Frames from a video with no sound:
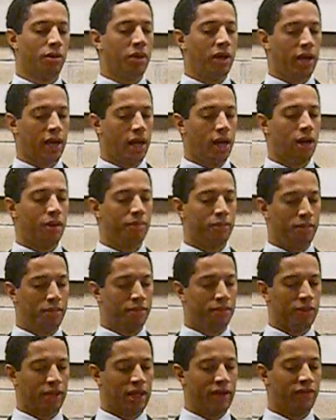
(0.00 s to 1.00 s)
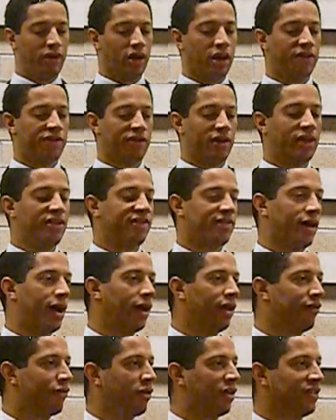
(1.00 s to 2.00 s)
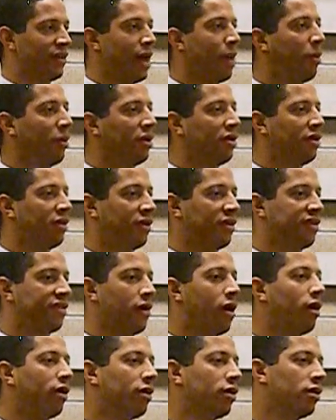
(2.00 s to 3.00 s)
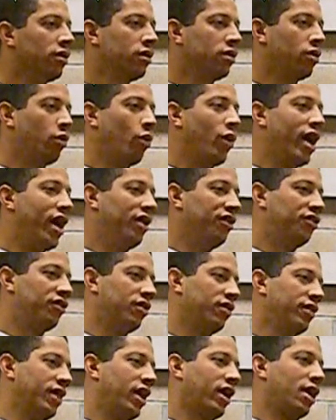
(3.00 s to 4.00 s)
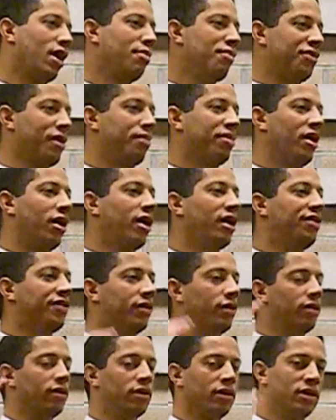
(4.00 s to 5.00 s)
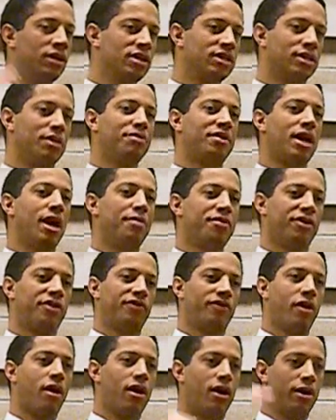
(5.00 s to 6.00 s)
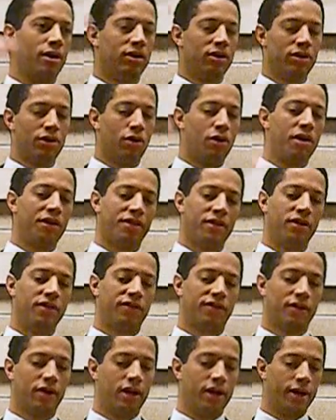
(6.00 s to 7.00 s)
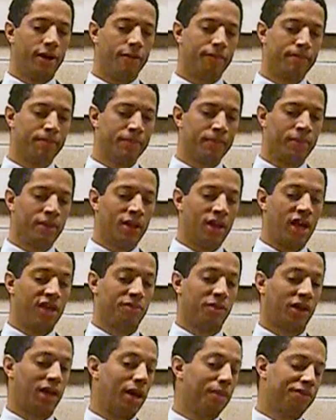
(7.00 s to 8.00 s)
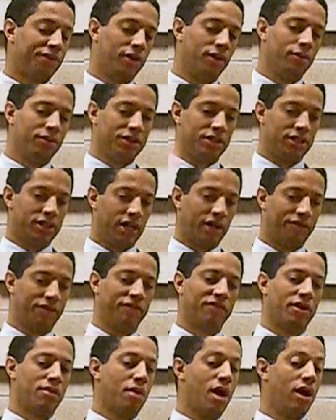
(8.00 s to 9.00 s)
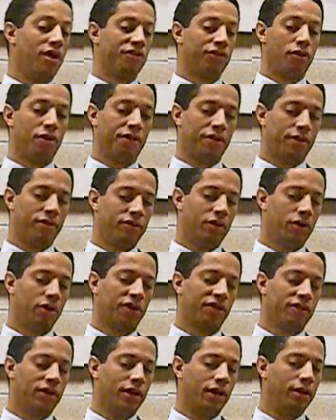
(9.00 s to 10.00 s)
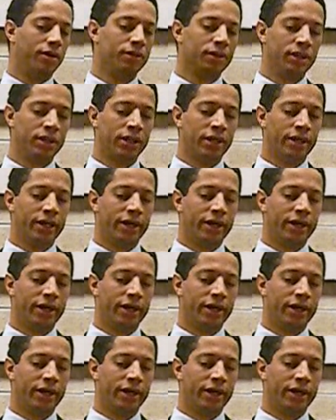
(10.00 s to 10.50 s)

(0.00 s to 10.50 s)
streaming in, and giving us insight, for example, into the salt wedge that comes up the Hudson, sometimes as far north as Poughkeepsie, which is like 50 miles north of New York City.